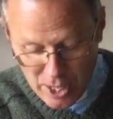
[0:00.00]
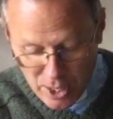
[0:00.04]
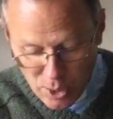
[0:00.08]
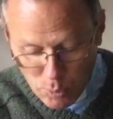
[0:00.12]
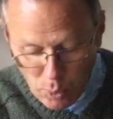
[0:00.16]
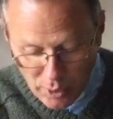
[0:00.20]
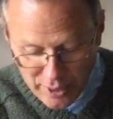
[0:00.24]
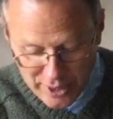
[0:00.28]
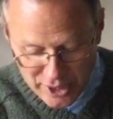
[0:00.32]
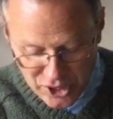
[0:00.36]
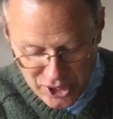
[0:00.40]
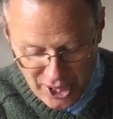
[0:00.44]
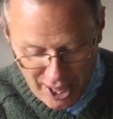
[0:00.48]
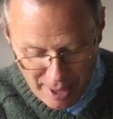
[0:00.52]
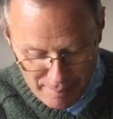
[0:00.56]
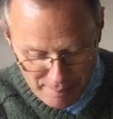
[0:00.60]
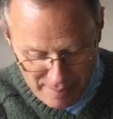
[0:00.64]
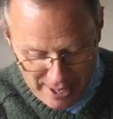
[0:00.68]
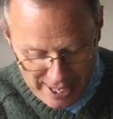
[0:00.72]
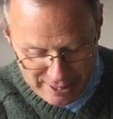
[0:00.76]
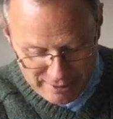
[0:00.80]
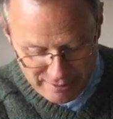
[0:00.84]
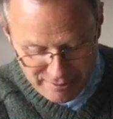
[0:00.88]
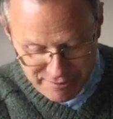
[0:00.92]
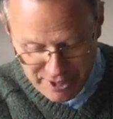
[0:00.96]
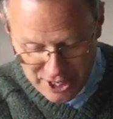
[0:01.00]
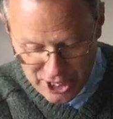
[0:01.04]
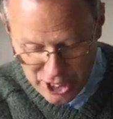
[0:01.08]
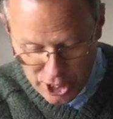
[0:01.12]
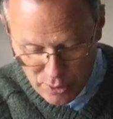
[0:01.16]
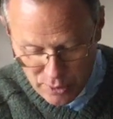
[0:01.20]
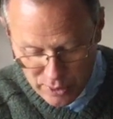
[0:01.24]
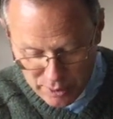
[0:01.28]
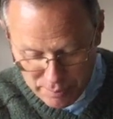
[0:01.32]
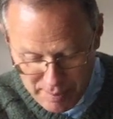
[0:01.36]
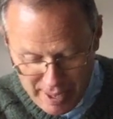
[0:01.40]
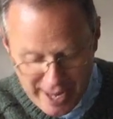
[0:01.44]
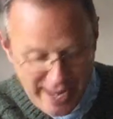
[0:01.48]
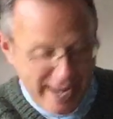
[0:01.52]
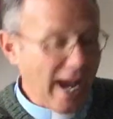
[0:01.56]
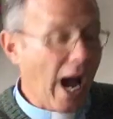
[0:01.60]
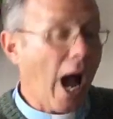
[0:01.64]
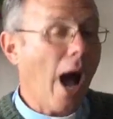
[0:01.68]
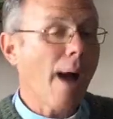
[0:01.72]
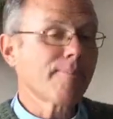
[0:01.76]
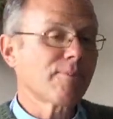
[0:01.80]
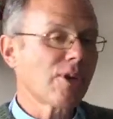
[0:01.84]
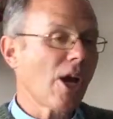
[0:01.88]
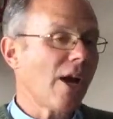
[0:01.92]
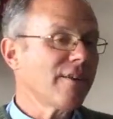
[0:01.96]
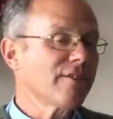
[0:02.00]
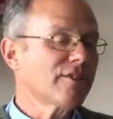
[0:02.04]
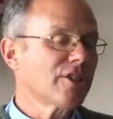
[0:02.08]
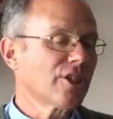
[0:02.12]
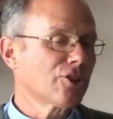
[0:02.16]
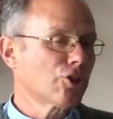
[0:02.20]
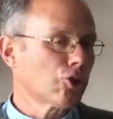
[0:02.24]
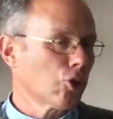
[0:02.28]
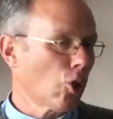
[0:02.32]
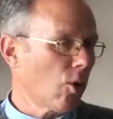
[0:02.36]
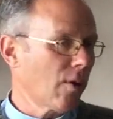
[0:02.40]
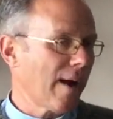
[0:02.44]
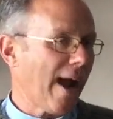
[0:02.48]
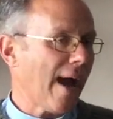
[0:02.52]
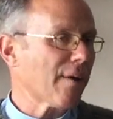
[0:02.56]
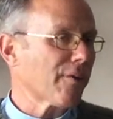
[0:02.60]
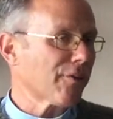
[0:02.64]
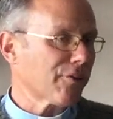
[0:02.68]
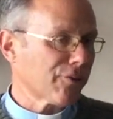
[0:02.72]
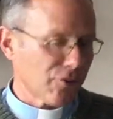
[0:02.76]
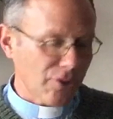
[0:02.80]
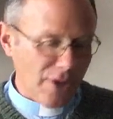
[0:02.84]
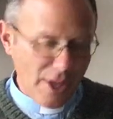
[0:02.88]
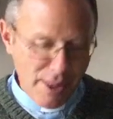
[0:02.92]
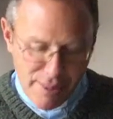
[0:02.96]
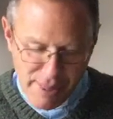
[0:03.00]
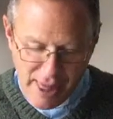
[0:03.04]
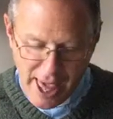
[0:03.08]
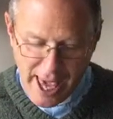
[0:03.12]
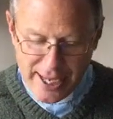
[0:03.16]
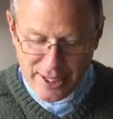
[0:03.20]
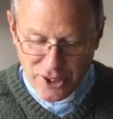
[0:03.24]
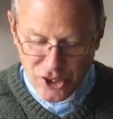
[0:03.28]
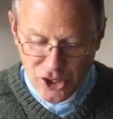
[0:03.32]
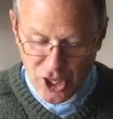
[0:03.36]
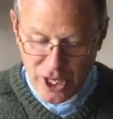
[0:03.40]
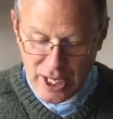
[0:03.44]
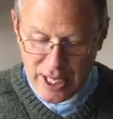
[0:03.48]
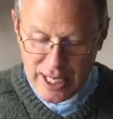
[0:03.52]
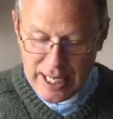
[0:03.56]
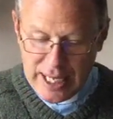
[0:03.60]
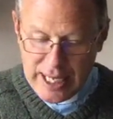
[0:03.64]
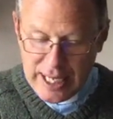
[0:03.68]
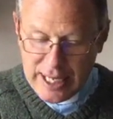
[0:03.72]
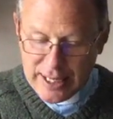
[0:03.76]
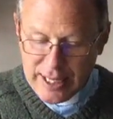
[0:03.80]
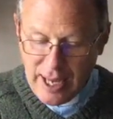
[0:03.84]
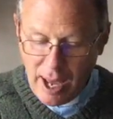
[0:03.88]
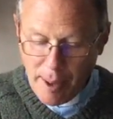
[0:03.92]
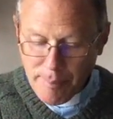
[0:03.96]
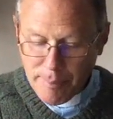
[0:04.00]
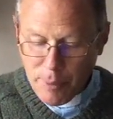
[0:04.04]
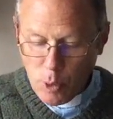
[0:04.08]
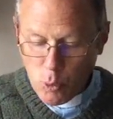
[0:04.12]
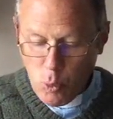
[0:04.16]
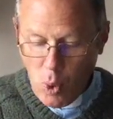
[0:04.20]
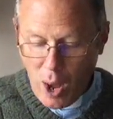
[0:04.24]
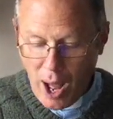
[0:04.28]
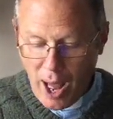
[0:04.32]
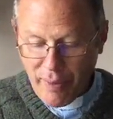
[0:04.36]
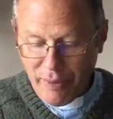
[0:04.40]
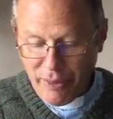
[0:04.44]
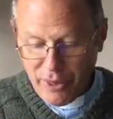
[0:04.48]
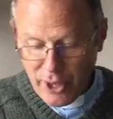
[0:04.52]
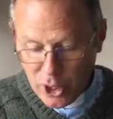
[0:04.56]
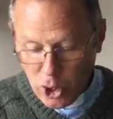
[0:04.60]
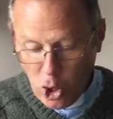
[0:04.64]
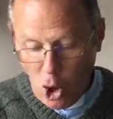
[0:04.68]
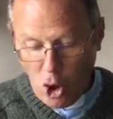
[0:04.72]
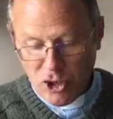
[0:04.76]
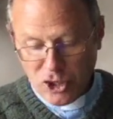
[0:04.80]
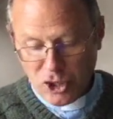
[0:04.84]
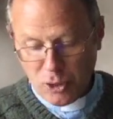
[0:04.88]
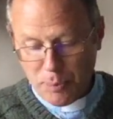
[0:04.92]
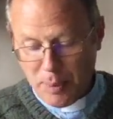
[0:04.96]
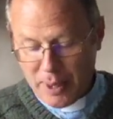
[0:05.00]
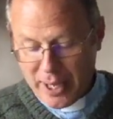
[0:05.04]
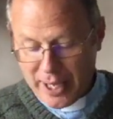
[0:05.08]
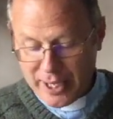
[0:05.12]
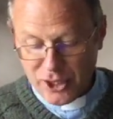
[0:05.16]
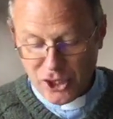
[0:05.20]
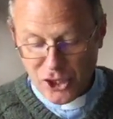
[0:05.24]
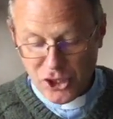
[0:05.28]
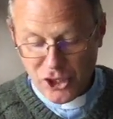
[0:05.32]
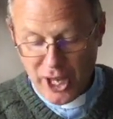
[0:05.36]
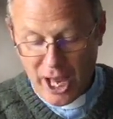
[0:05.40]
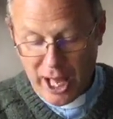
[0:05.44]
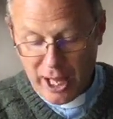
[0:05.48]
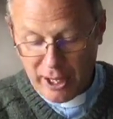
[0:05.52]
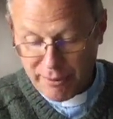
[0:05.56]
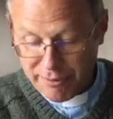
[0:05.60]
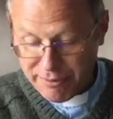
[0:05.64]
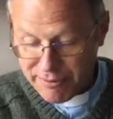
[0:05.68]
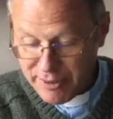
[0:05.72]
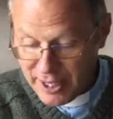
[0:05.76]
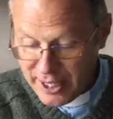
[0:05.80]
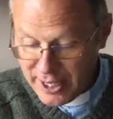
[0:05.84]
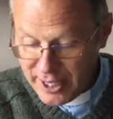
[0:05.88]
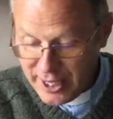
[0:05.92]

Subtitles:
What does that mean for you and me? I'm going to draw out three things. Number one, the gospel itself.